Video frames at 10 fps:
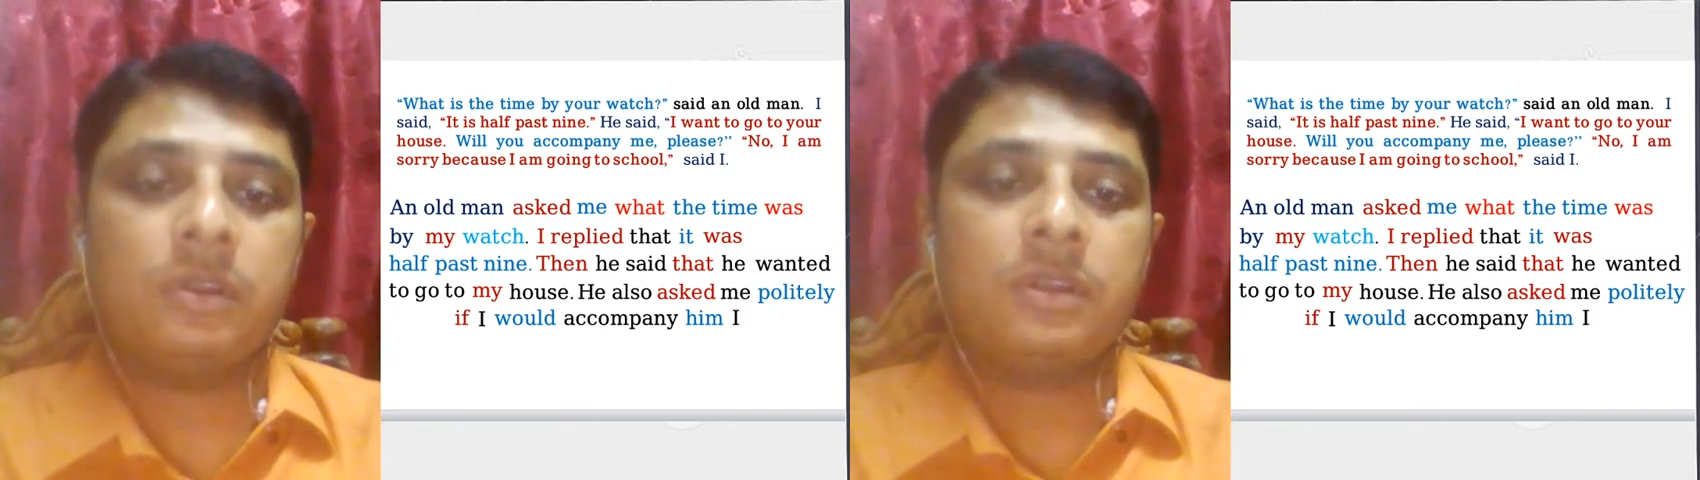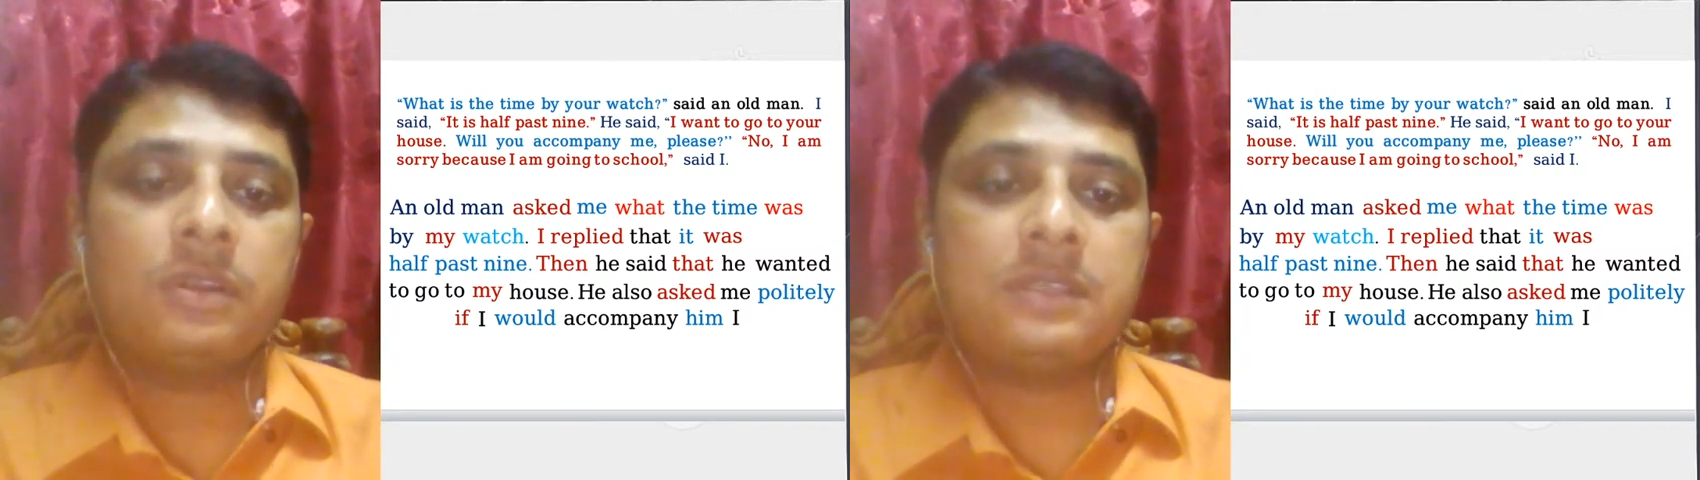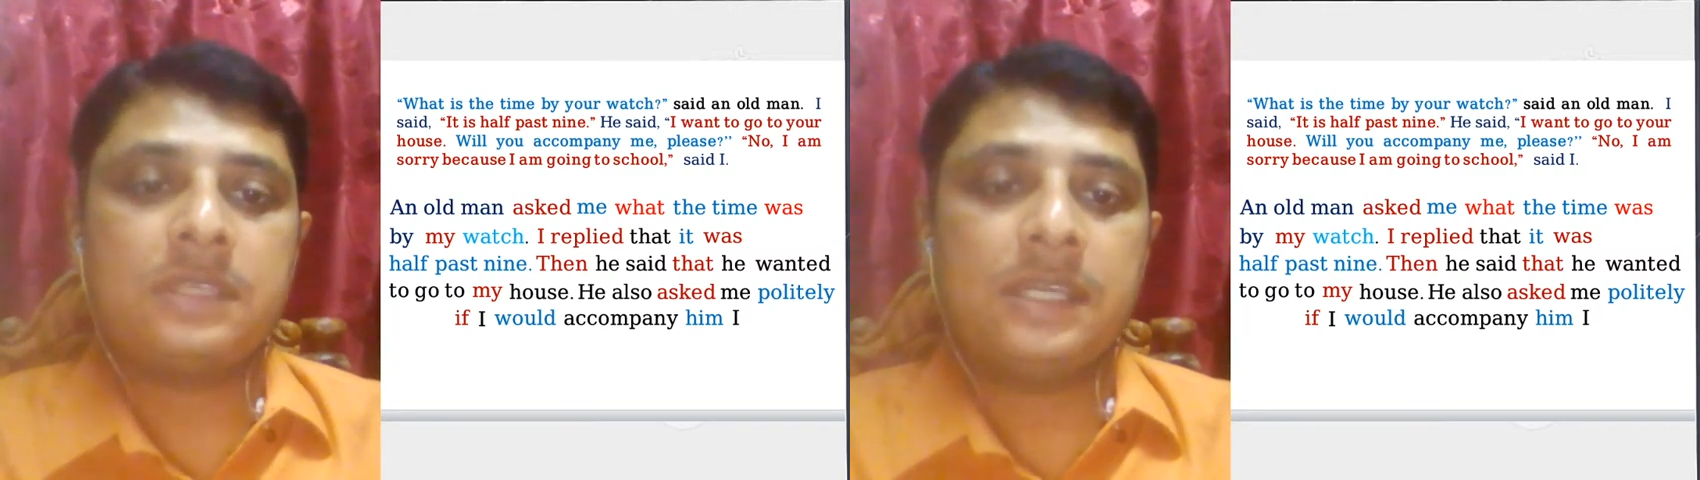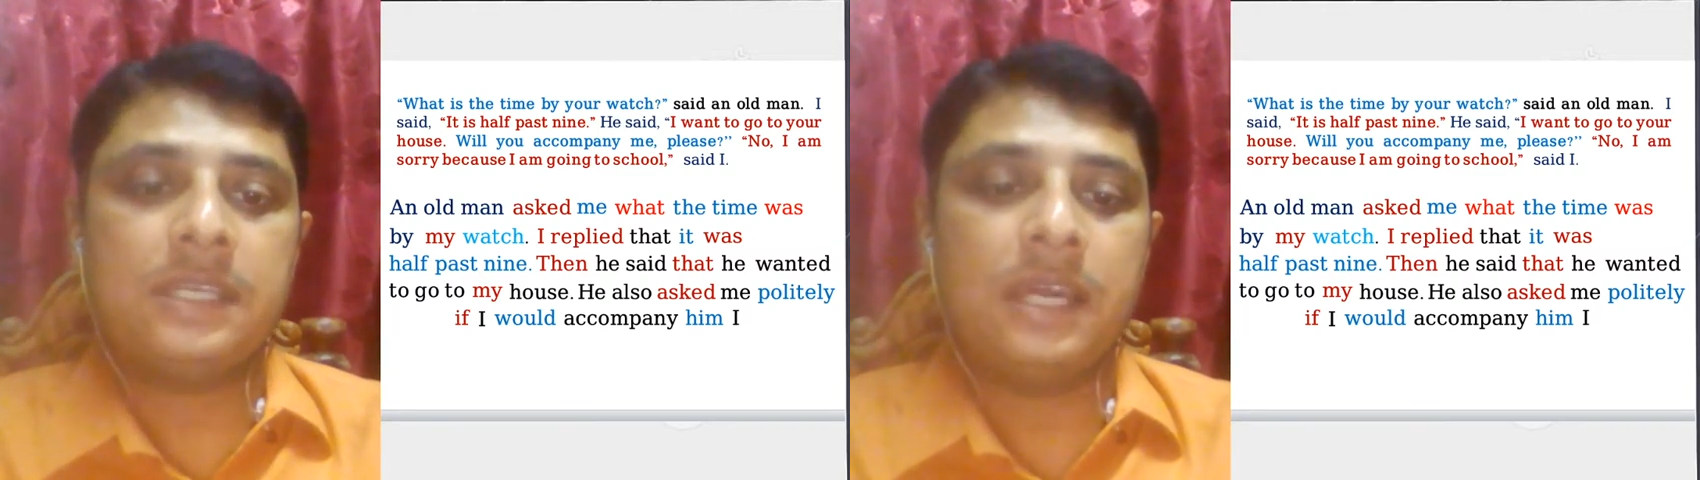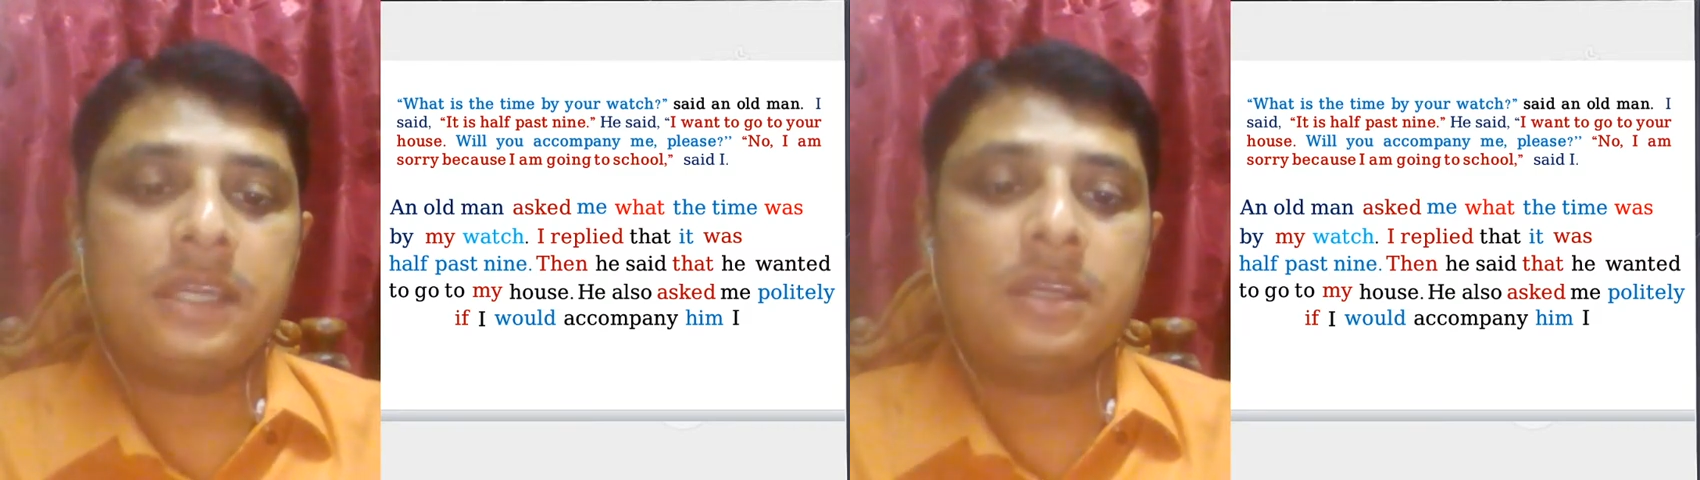said
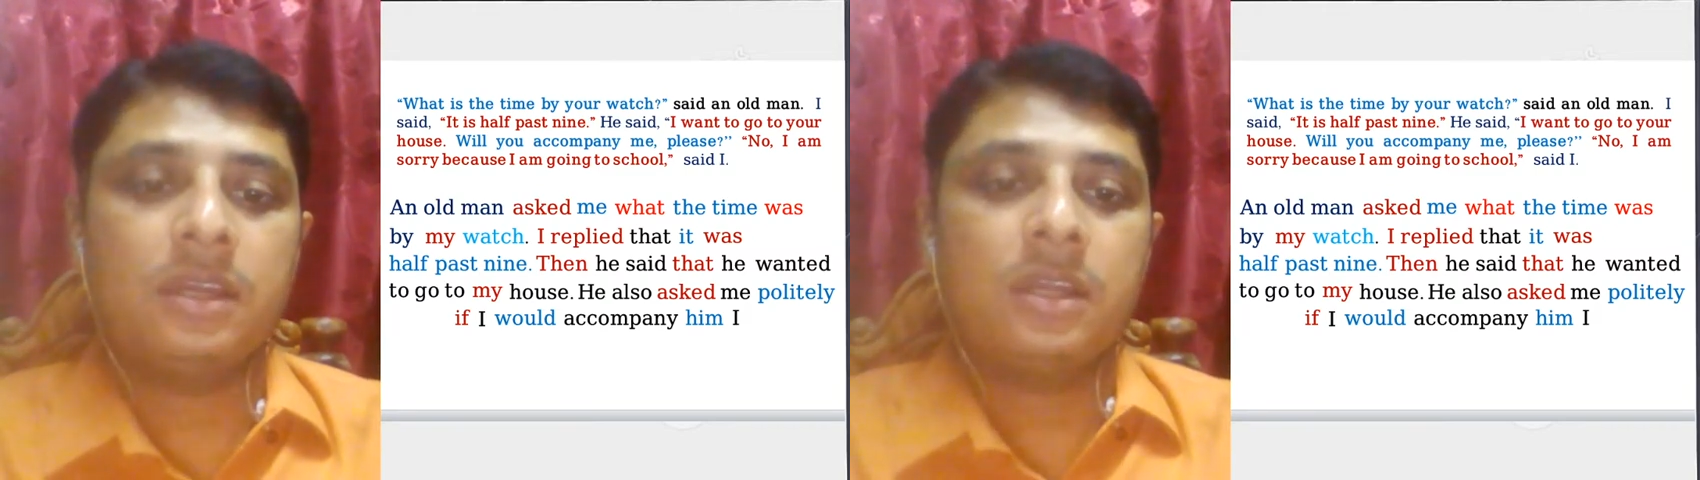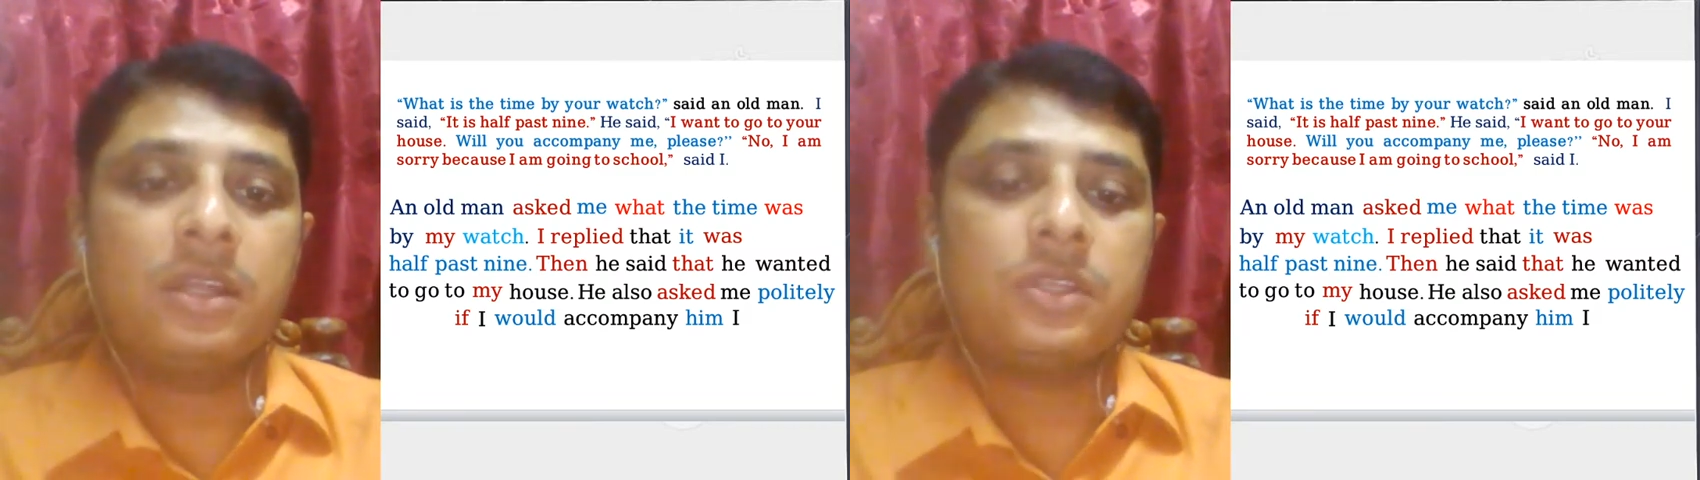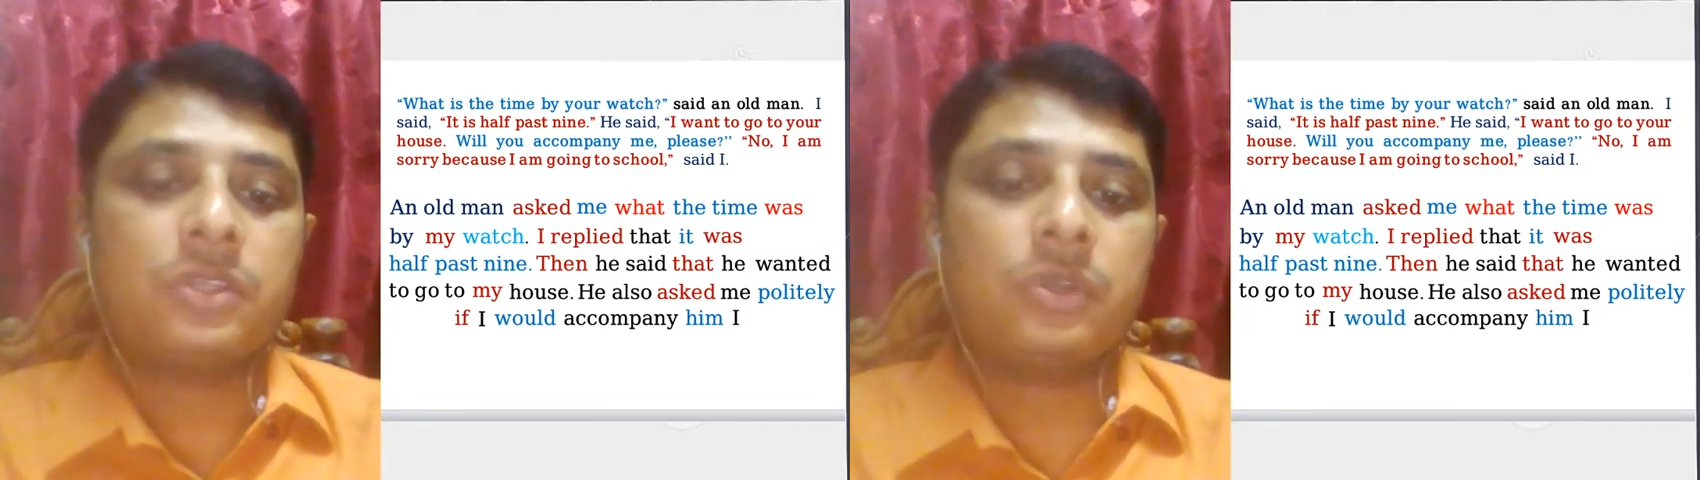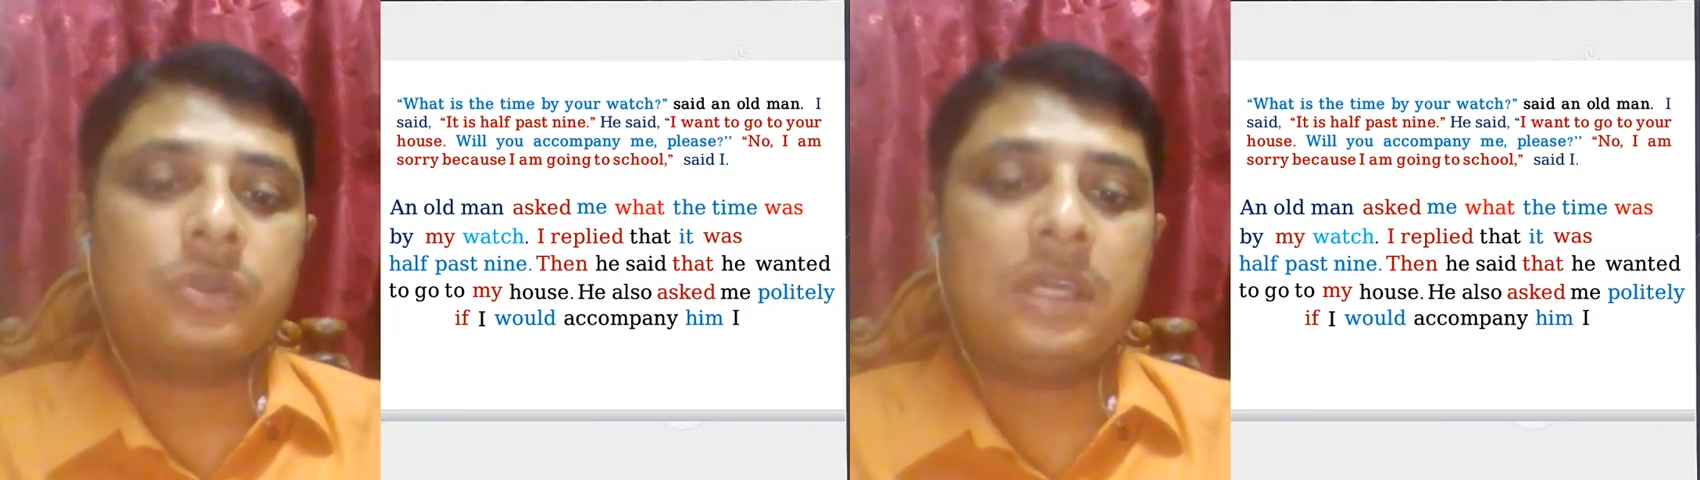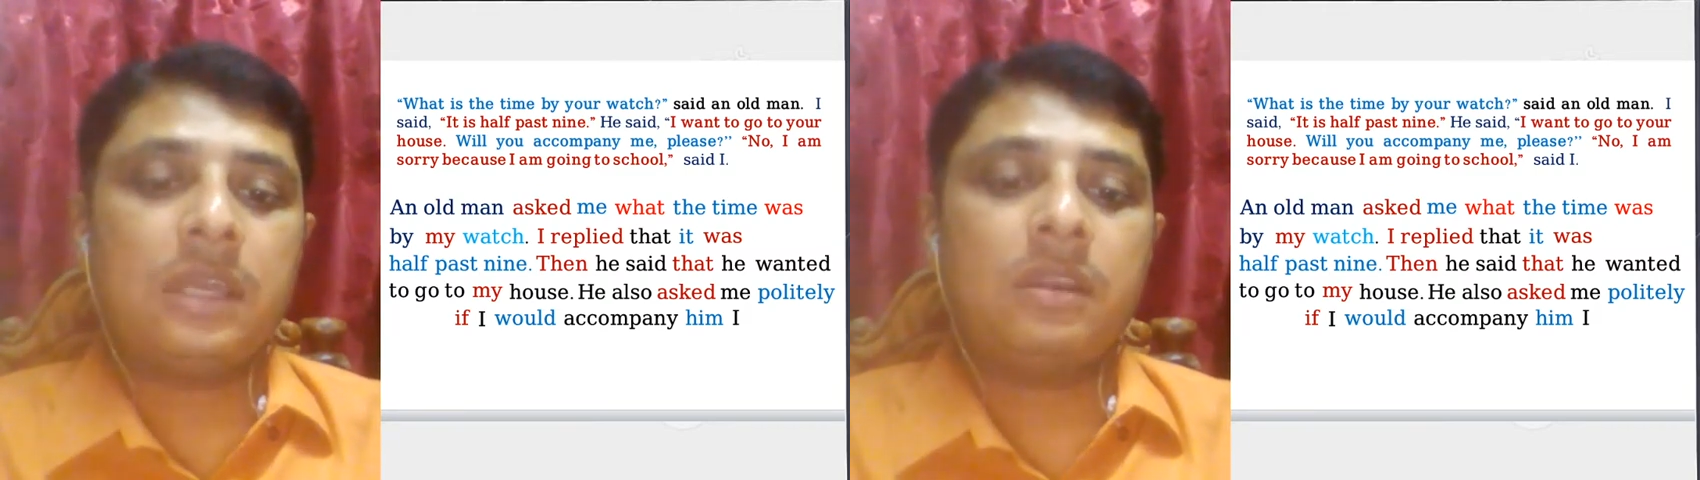I. So
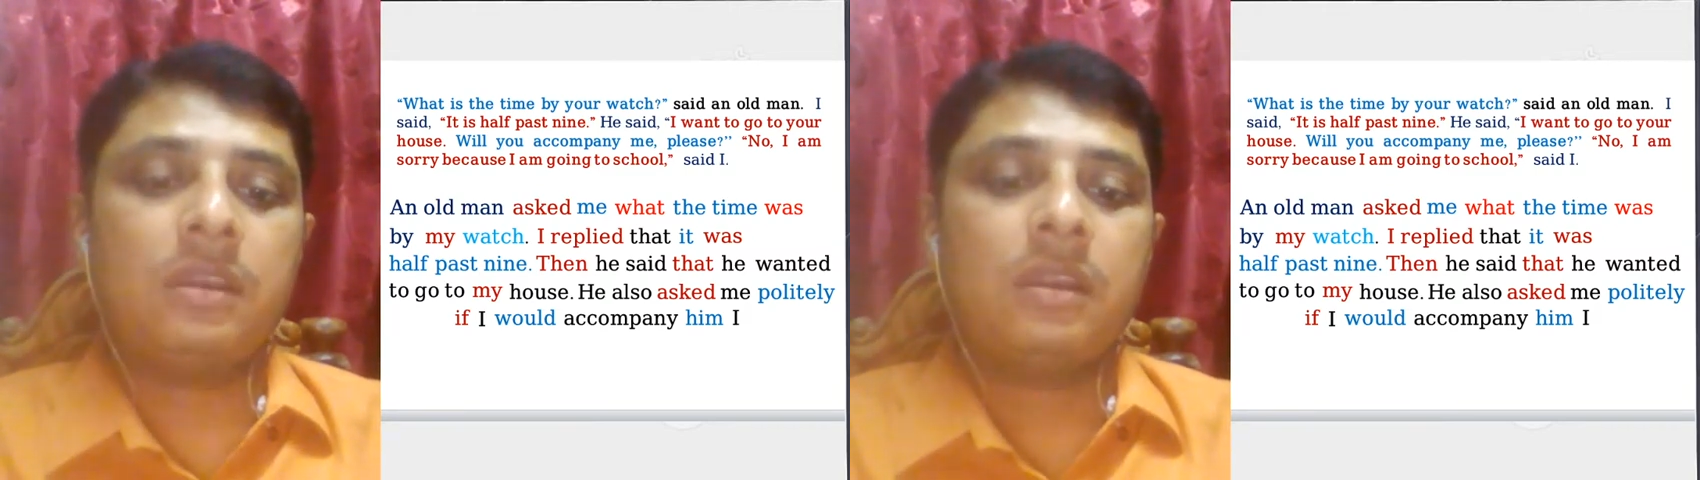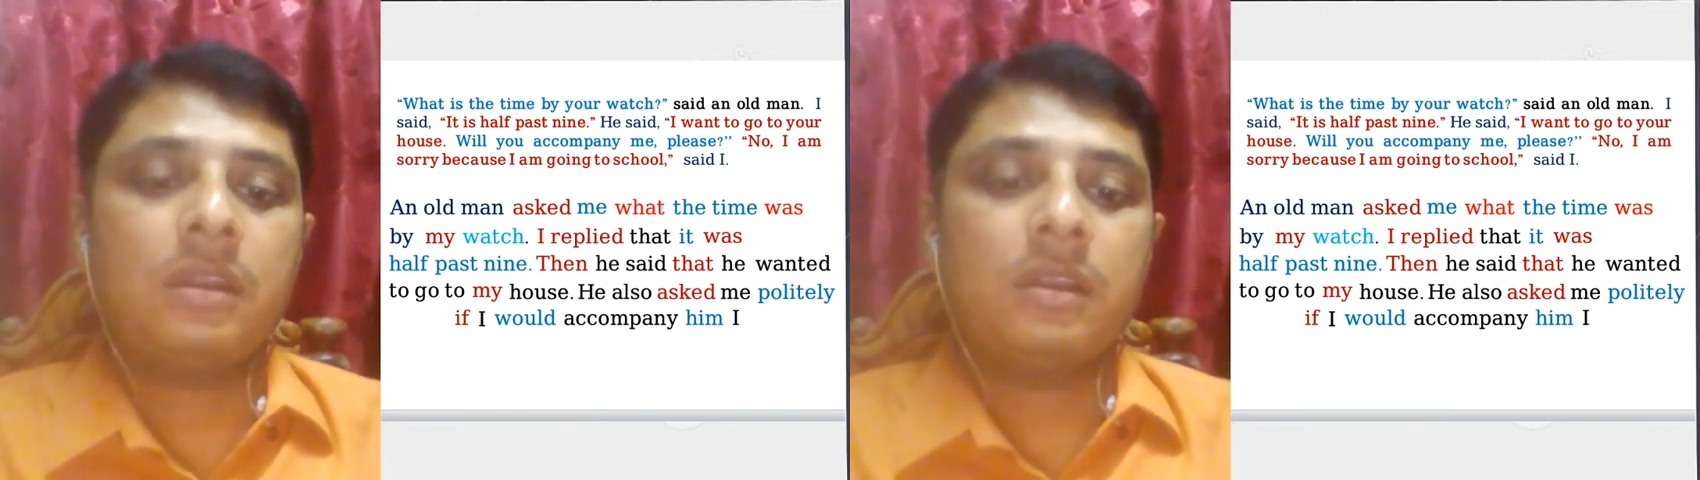then